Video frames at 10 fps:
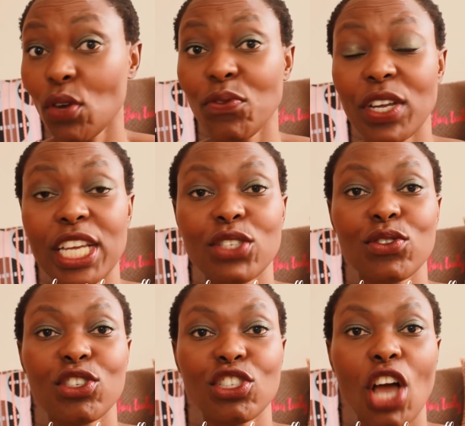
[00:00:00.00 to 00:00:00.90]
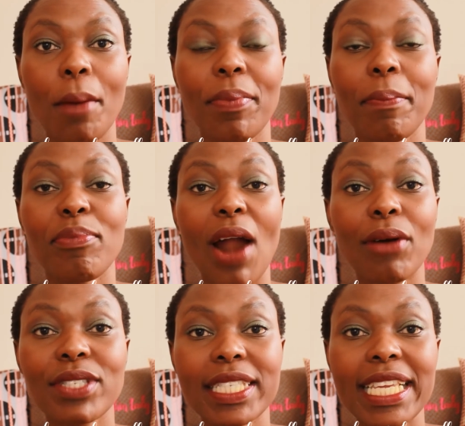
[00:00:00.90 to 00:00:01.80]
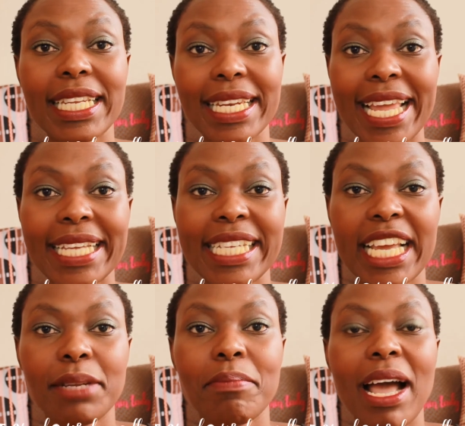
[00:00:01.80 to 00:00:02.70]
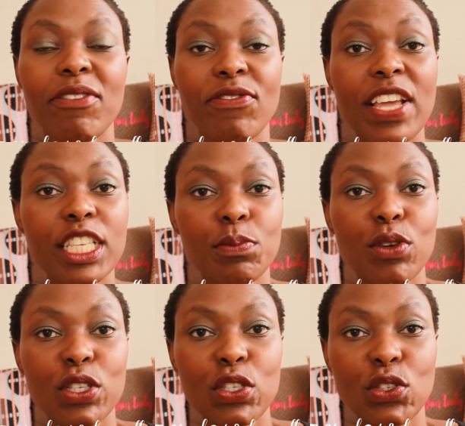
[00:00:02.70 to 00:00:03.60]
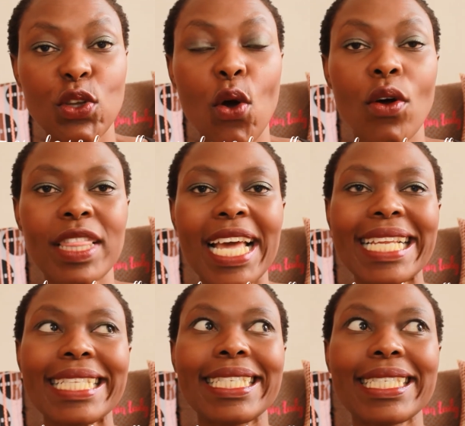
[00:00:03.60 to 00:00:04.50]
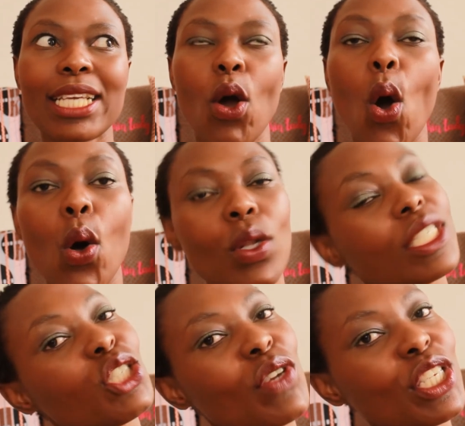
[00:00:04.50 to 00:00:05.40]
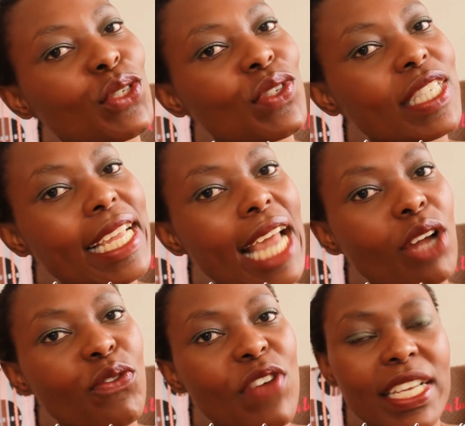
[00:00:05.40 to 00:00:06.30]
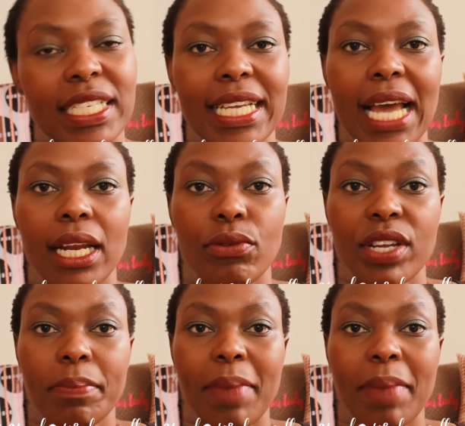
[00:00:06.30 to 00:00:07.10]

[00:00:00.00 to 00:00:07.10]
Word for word: don't forget to shop brown skin lady at my Facebook store that is called Dress to Stand Out Fashion Gallery